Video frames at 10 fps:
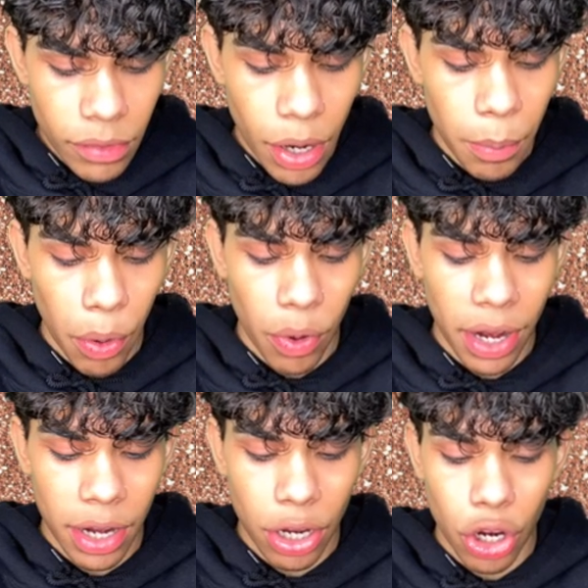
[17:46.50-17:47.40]
But we're
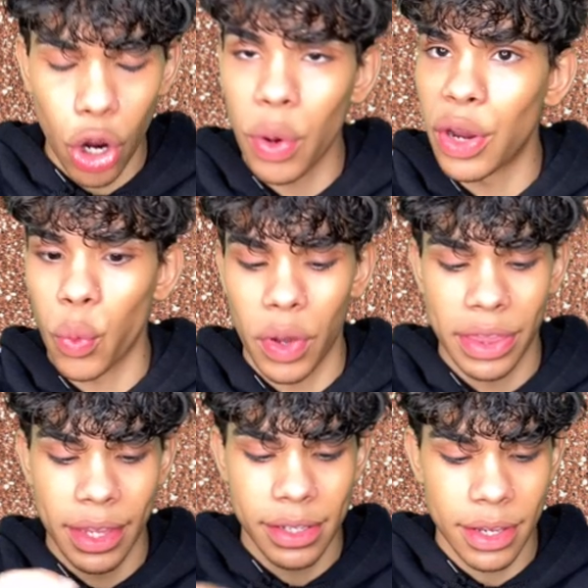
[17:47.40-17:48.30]
gonna go in with
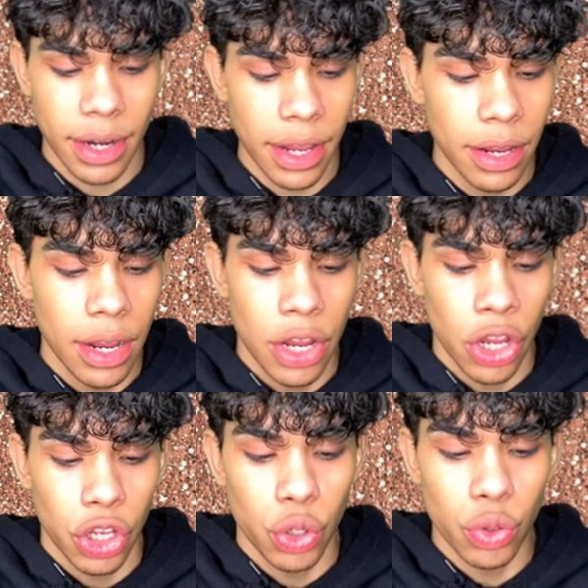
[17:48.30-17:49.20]
this today.
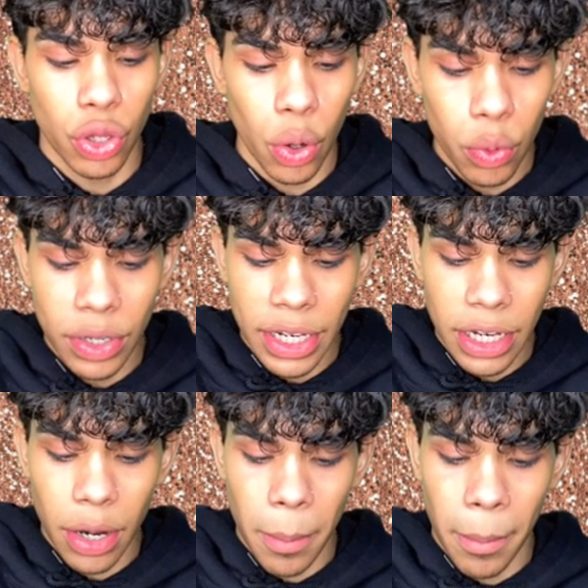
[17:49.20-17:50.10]
You don't
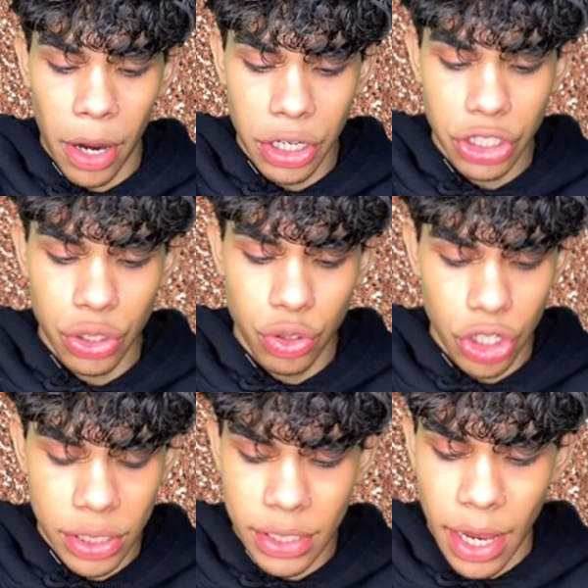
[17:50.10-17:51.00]
need much. You
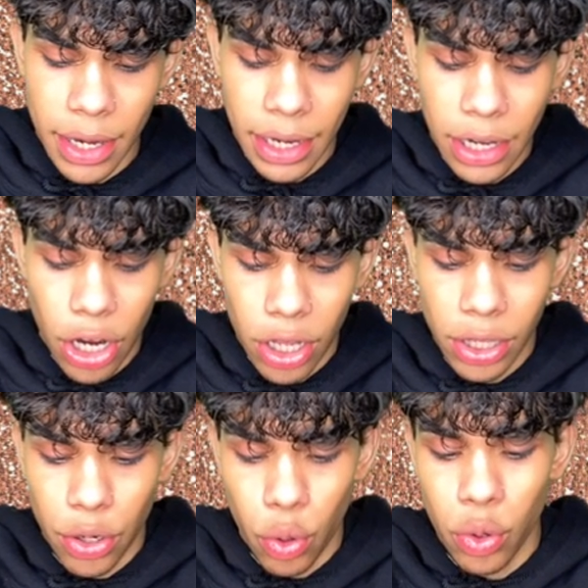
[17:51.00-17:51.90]
just need a
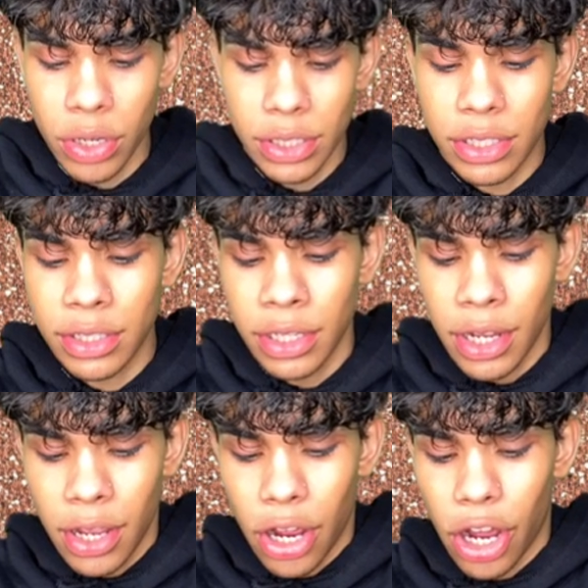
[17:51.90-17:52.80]
little,
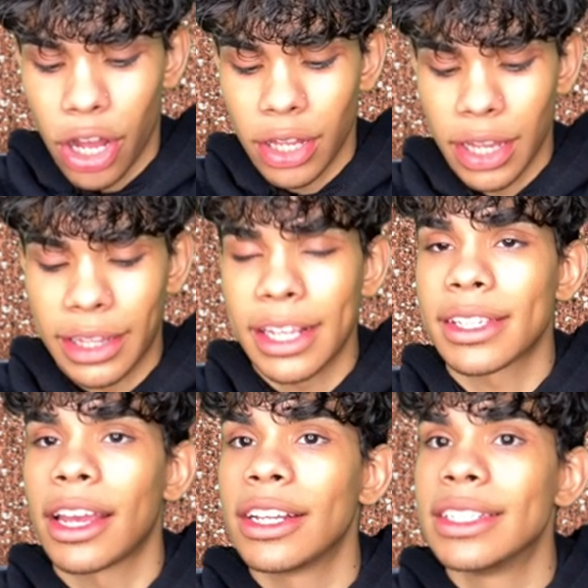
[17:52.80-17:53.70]
like they
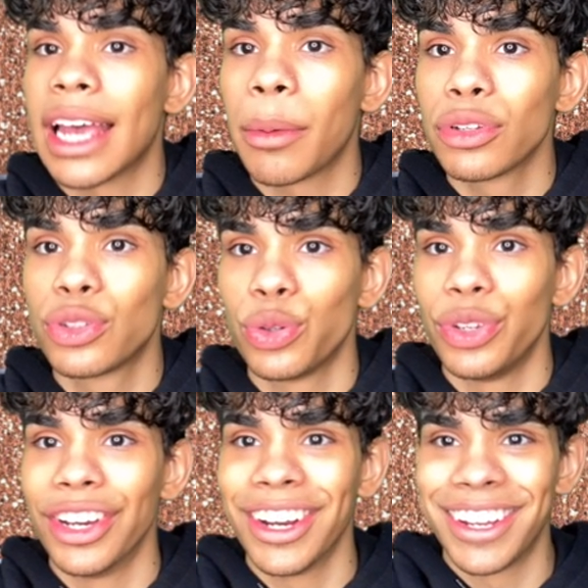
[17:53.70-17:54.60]
say, a dab will do
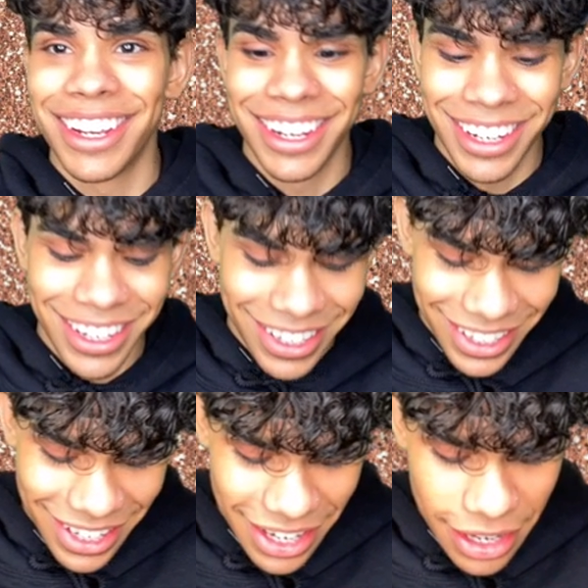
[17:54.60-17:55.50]
ya.
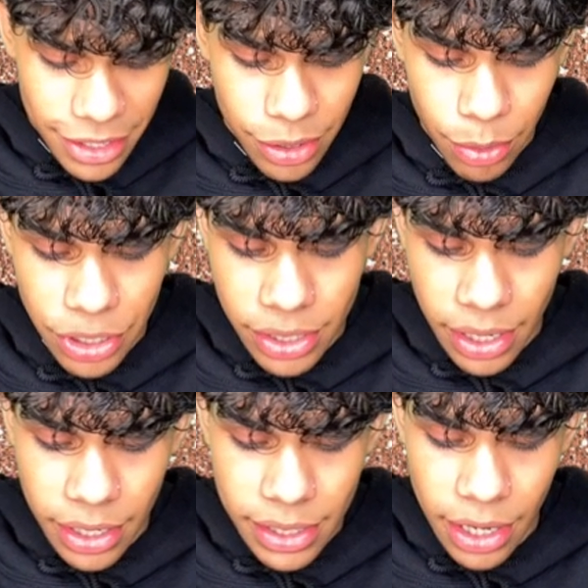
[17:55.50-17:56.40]
So we're just
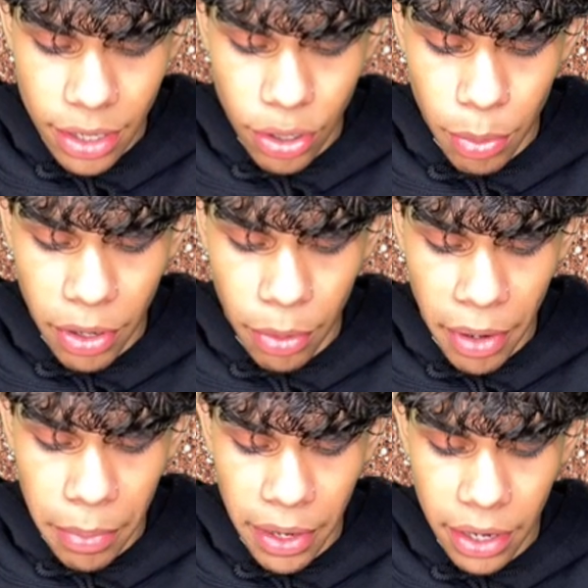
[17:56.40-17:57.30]
gonna take a little bit on my
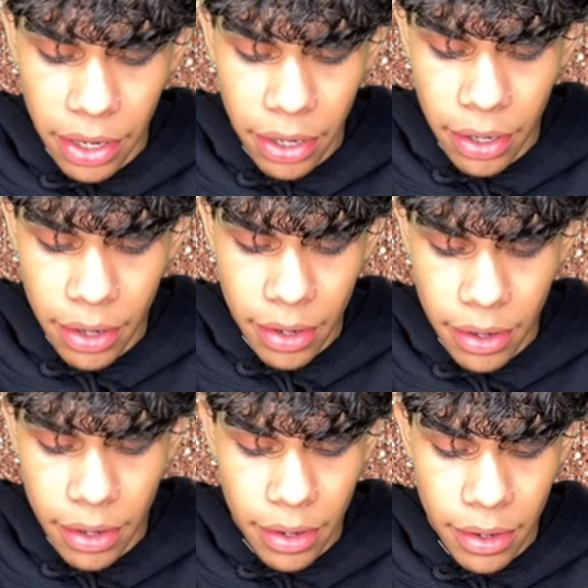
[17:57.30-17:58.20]
pinky.
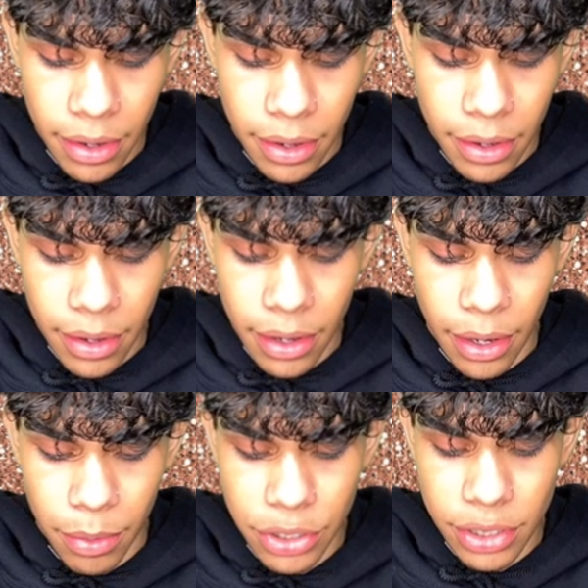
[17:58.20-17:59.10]

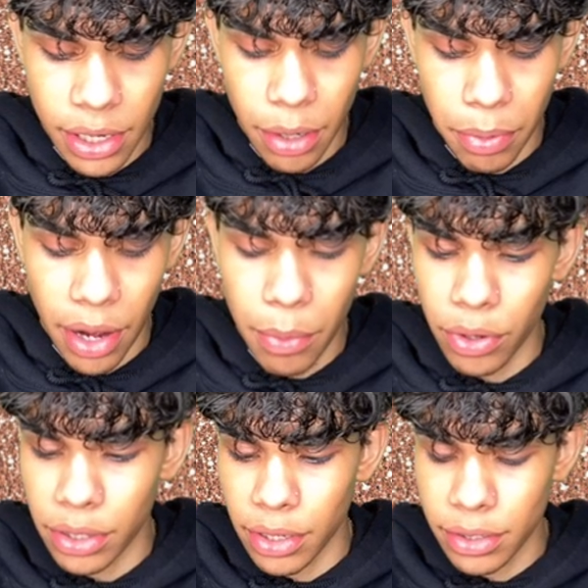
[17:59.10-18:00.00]
And we're just gonna prime
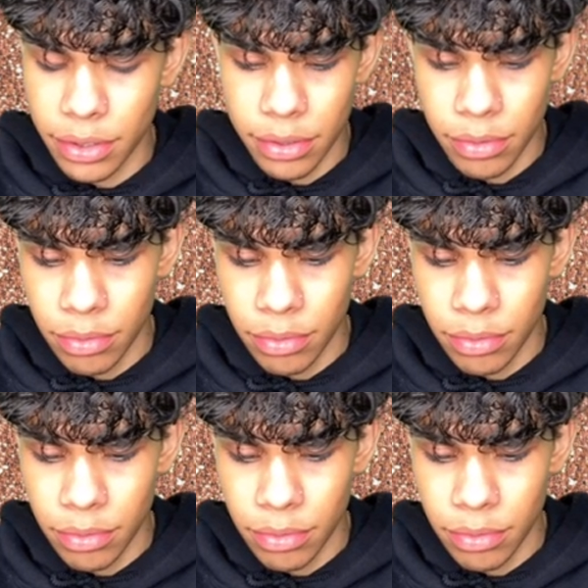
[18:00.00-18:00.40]
with this.